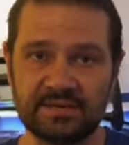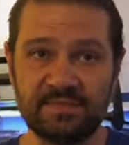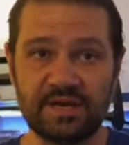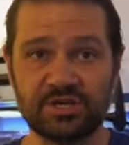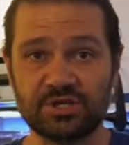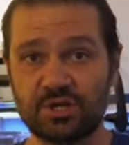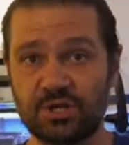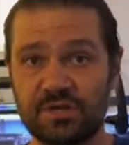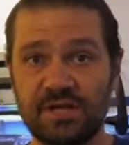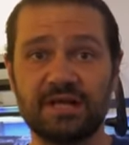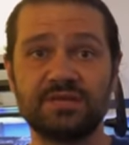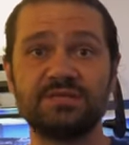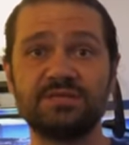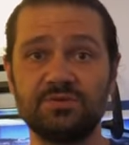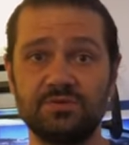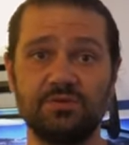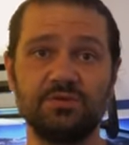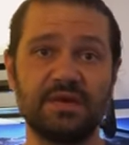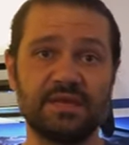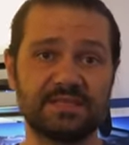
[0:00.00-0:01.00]
I make sure not
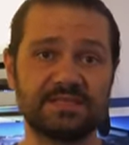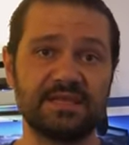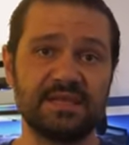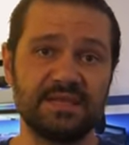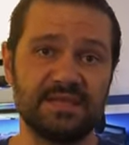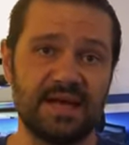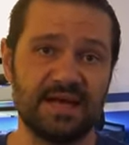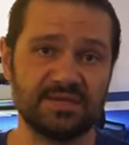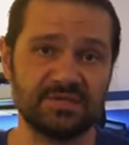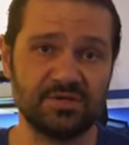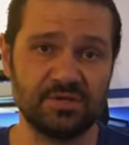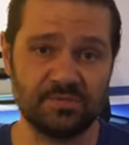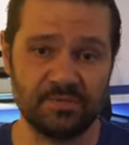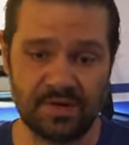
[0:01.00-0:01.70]
to exceed that too